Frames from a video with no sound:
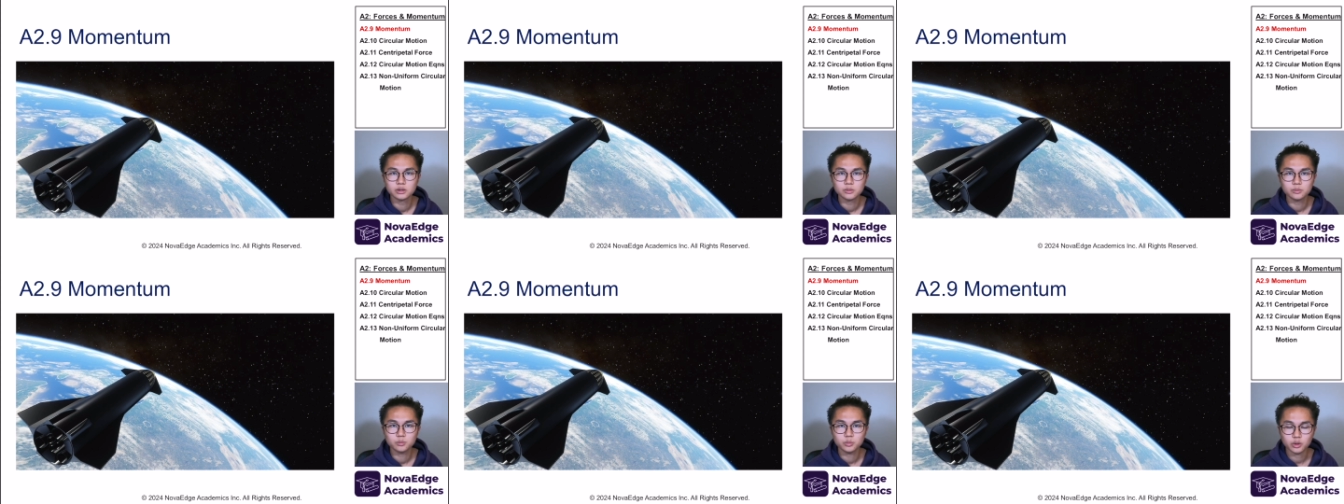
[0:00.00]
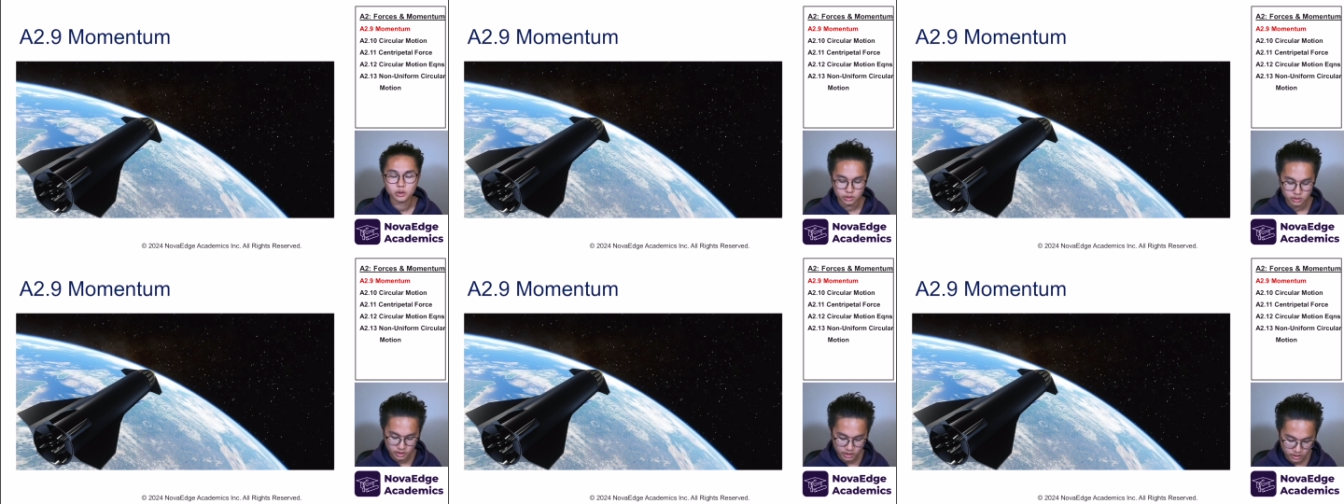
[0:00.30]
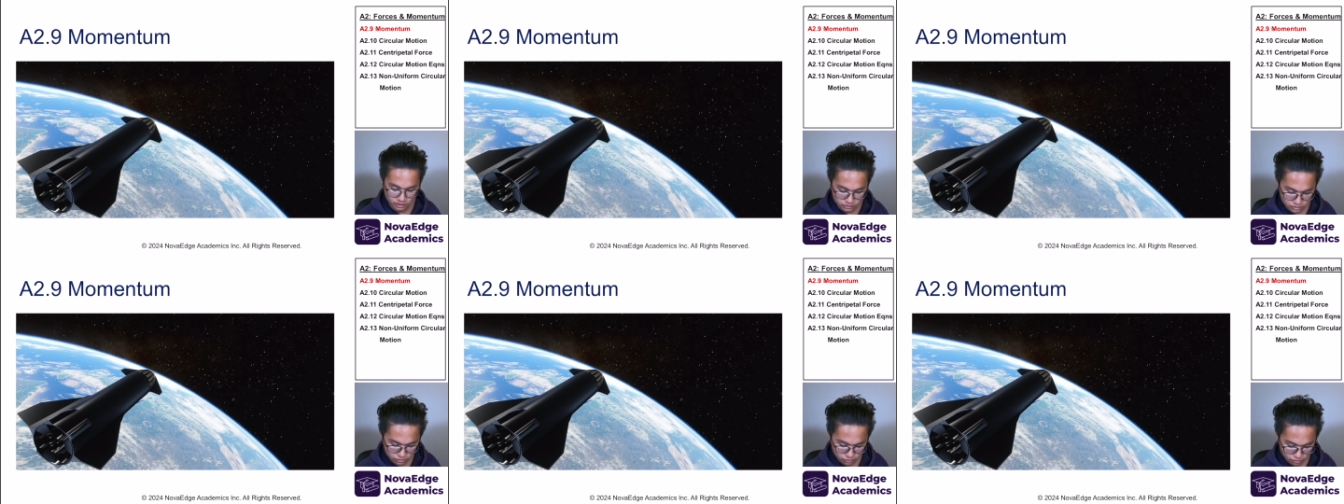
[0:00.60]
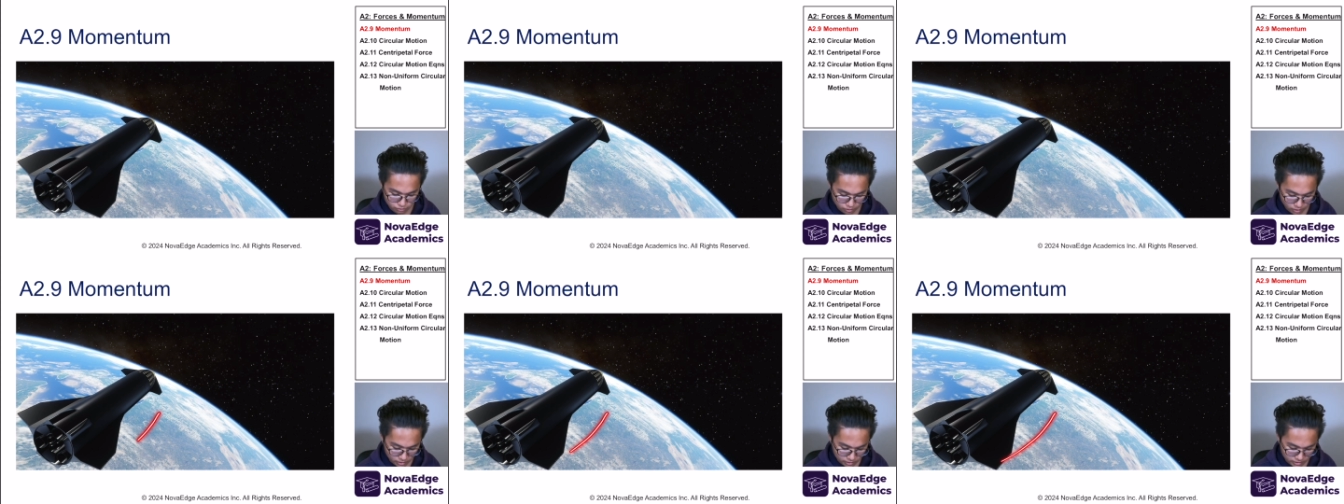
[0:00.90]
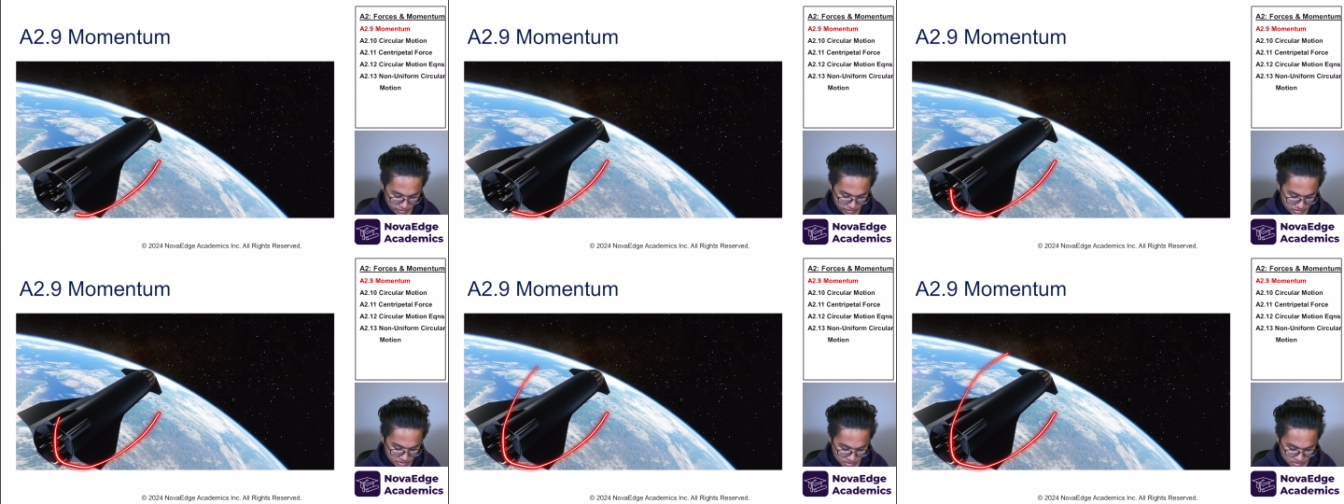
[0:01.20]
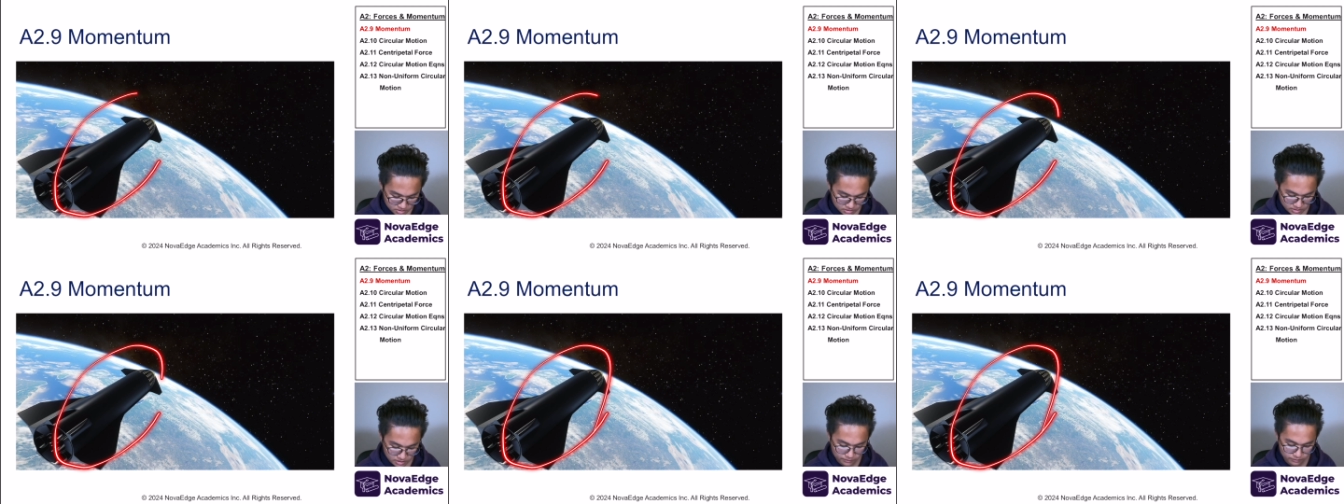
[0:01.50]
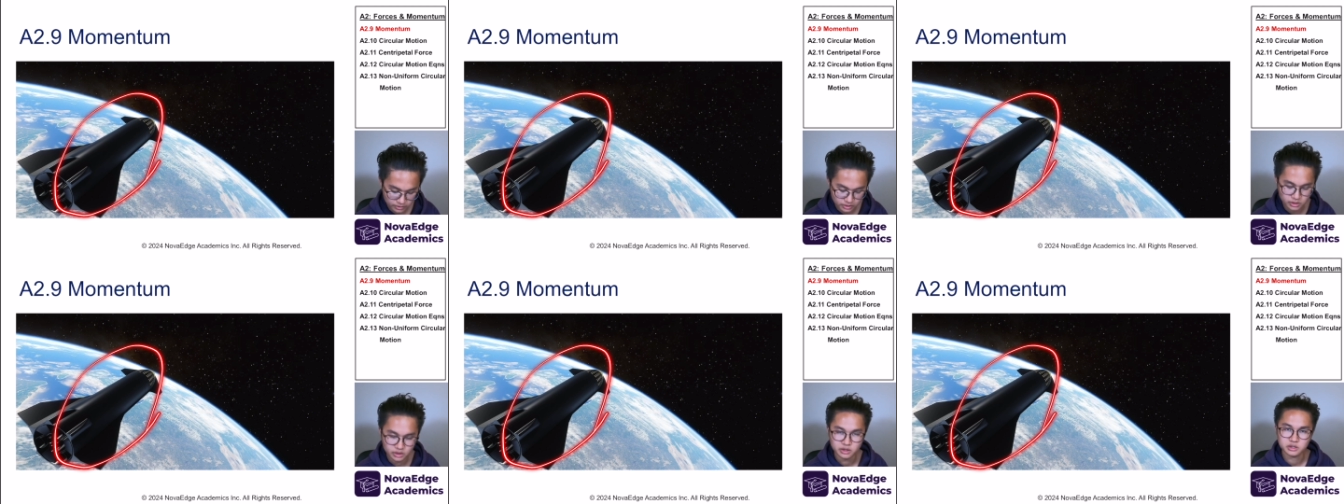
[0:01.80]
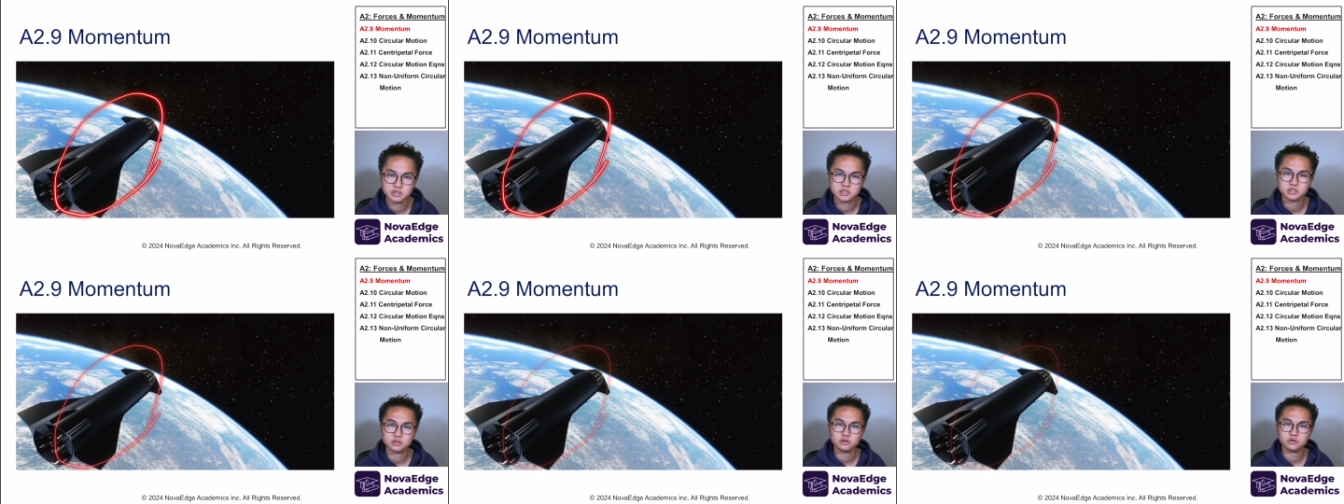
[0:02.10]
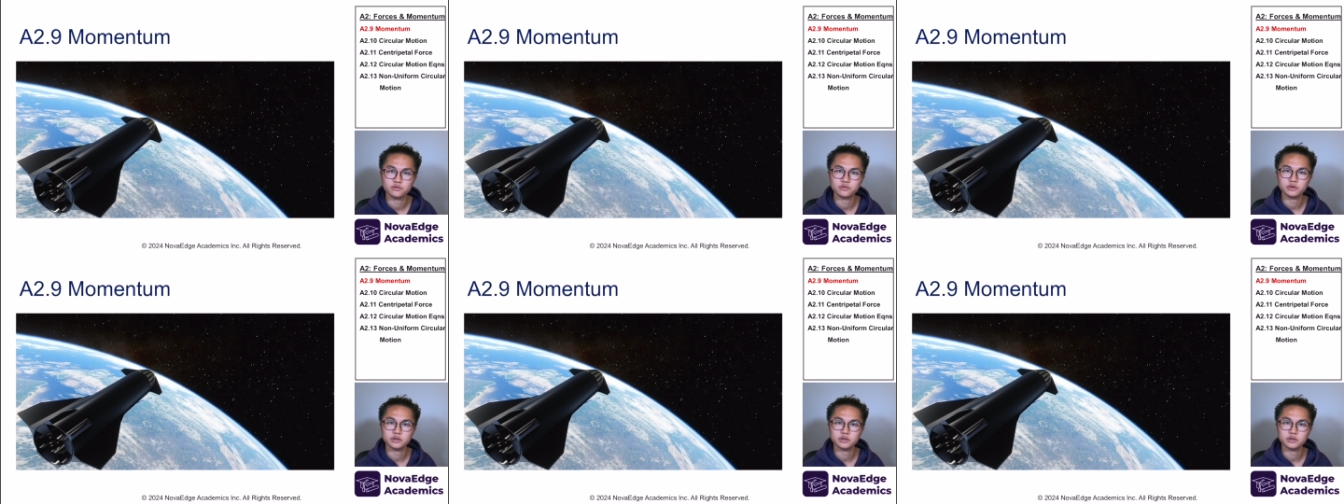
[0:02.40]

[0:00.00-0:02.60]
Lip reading: But how do rockets navigate itself